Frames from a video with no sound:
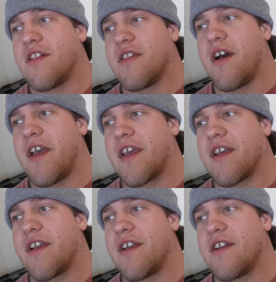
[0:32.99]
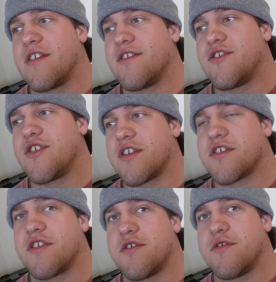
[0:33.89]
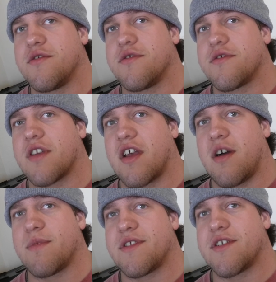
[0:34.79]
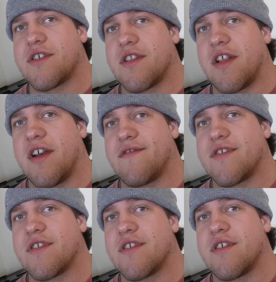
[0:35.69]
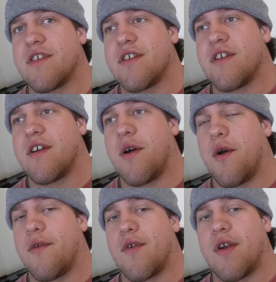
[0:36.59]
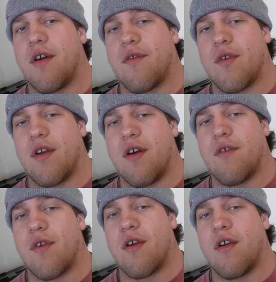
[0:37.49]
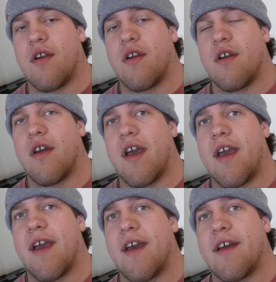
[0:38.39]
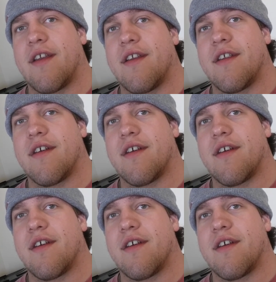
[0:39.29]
Like, just do the competition lifts over and over and over, and